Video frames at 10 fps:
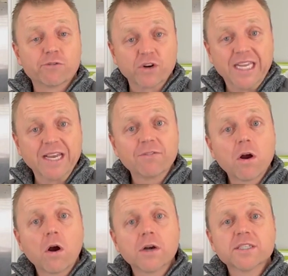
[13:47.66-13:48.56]
for gift
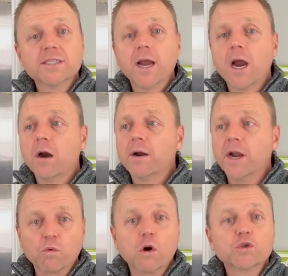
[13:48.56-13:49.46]
cards there,
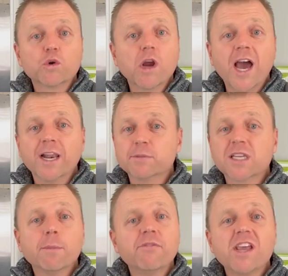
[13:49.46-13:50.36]
grocery items.
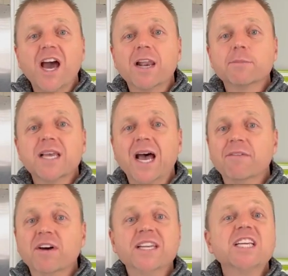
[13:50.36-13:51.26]
Some of the items
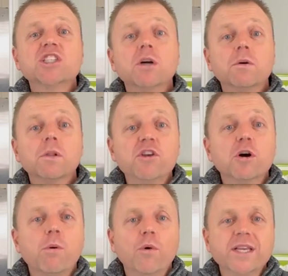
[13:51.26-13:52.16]
have additional
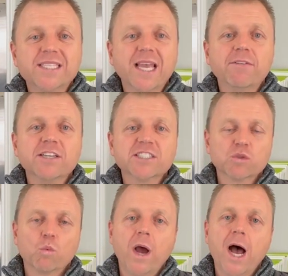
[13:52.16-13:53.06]
fuel point savings
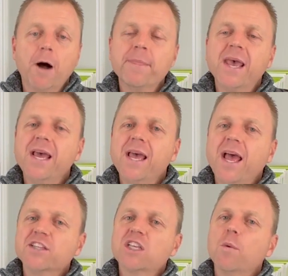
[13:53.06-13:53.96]
as well.
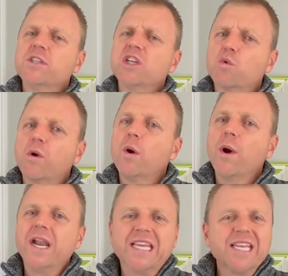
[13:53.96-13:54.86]
And so it's a great
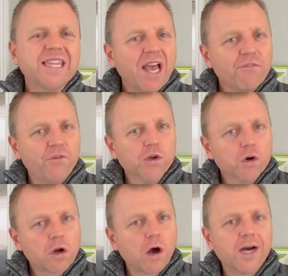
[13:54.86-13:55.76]
way to get that
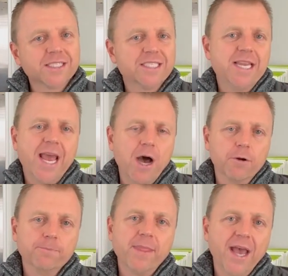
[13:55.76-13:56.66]
fuel cost
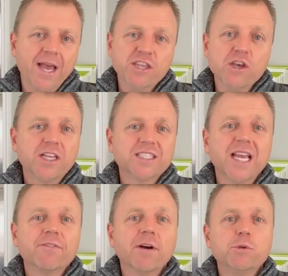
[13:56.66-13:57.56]
down. You can
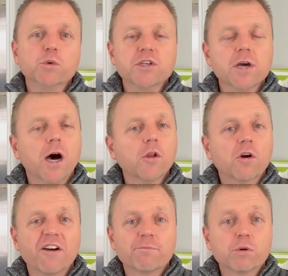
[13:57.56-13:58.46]
save up to $1
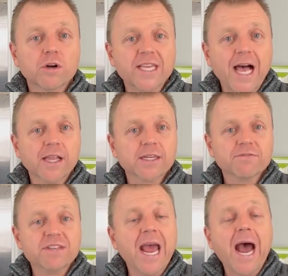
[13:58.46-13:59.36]
off per gallon
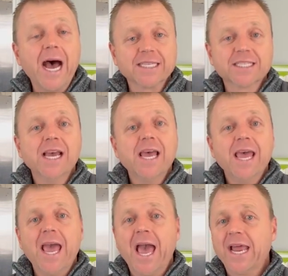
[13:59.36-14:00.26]
of gas.
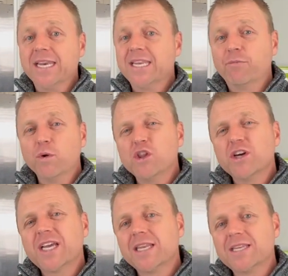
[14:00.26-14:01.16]
And if we
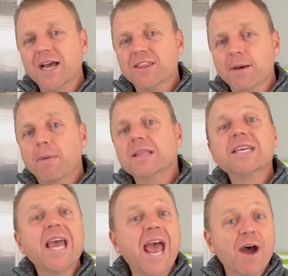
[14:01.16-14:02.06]
look at the
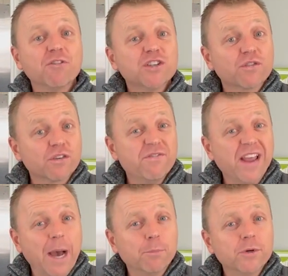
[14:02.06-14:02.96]
monthly average for
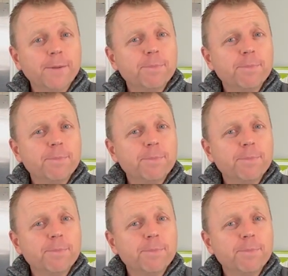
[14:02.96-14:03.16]
family,